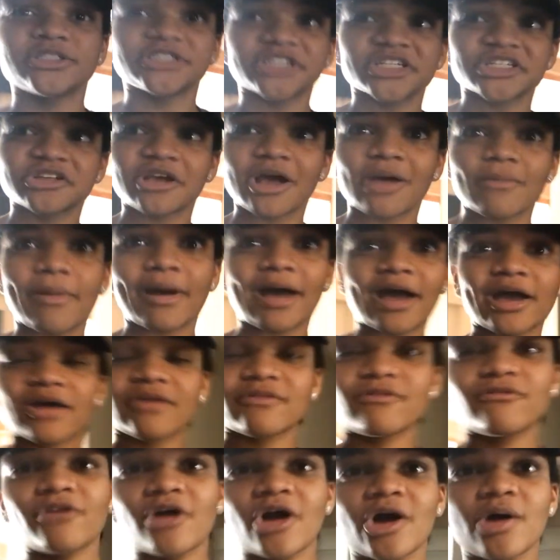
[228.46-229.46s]
just got back
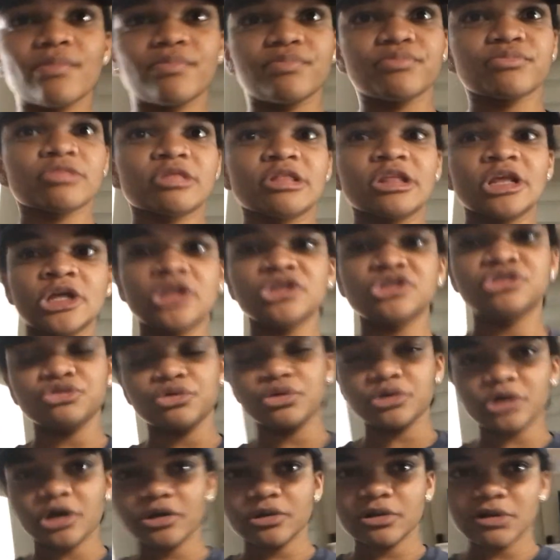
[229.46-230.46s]
from
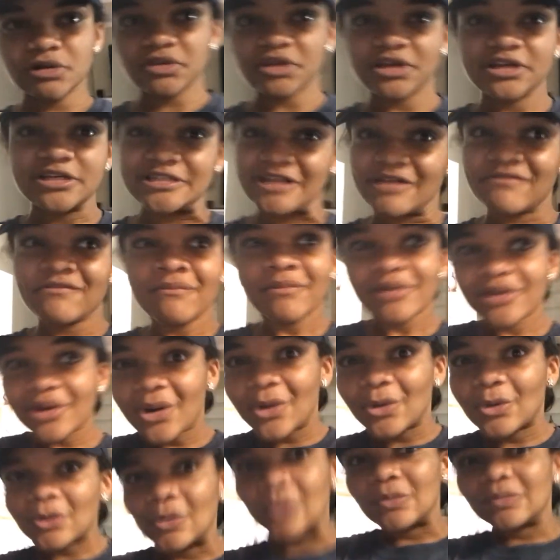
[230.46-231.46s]
doing our little things. I haven't been
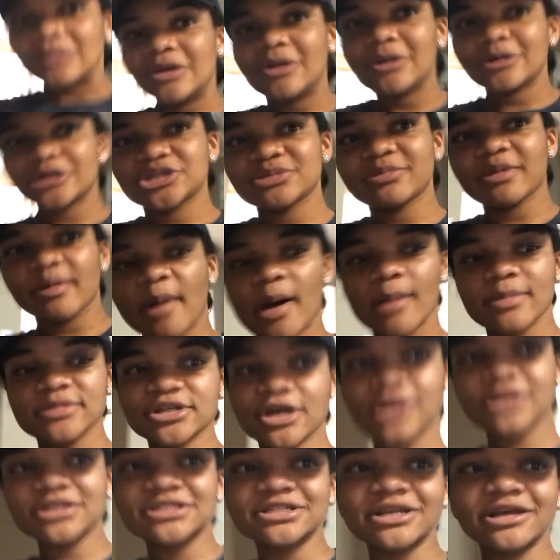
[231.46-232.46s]
home. We are to my
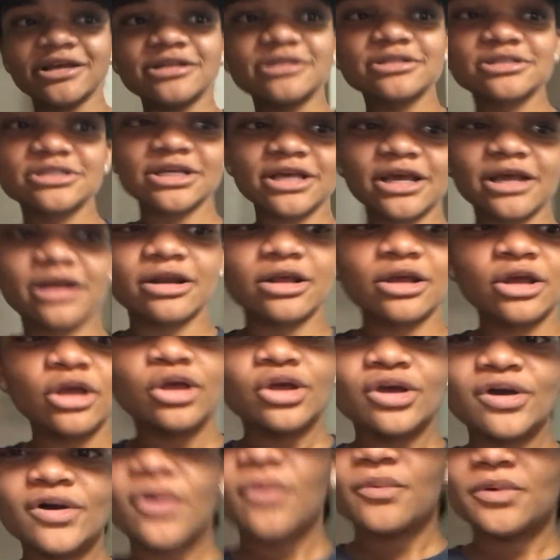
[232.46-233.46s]
mom's house since, and
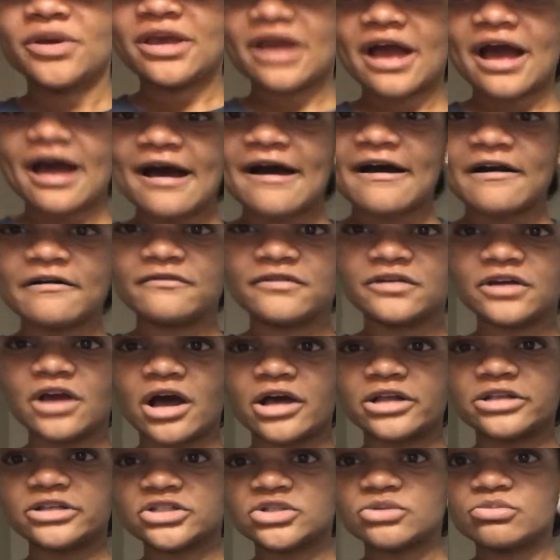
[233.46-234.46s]
we have
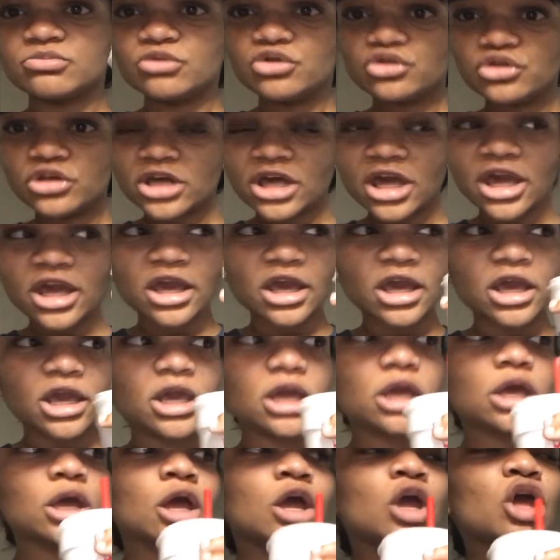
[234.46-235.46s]
gotten Smoothie
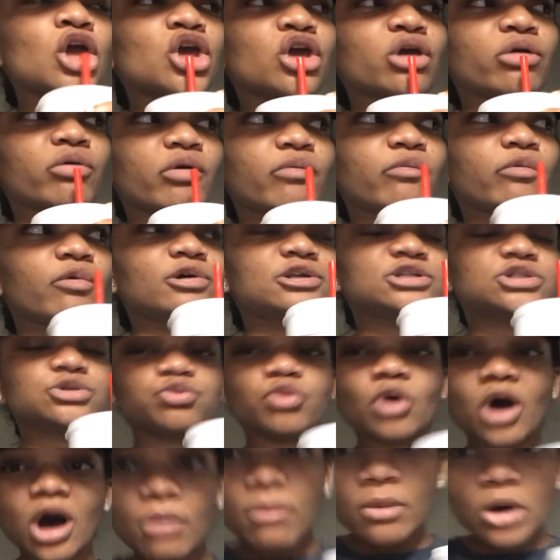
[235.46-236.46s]
King and we went
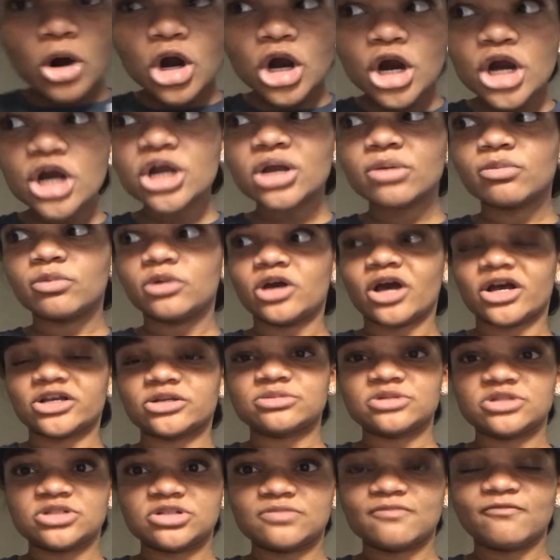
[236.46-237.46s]
to Walmart and we
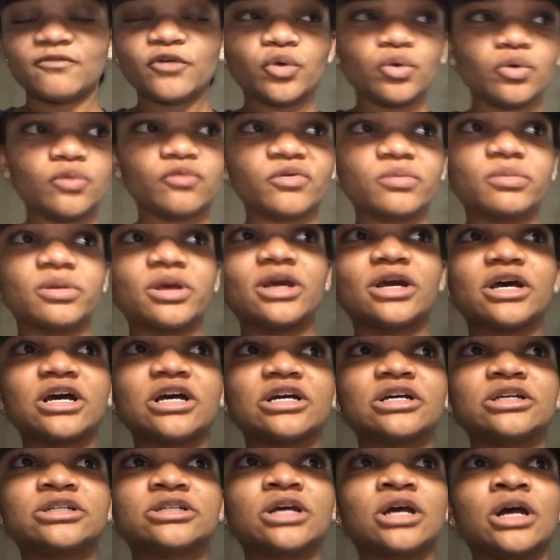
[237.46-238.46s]
got some food for me
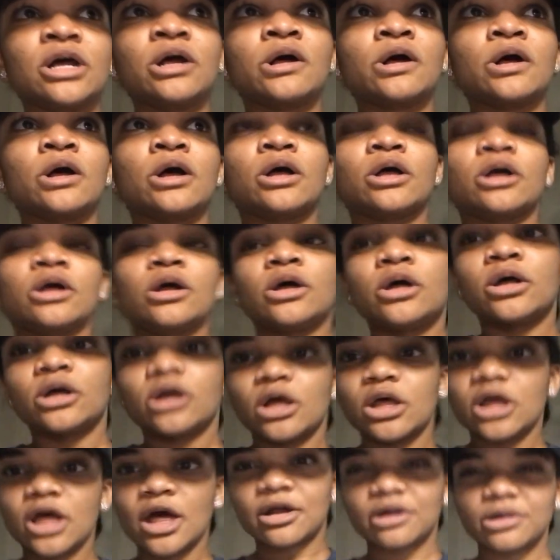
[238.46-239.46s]
because
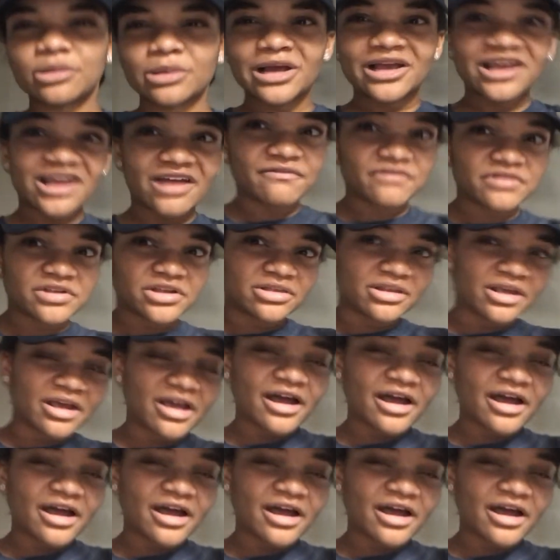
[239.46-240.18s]
I don't like everything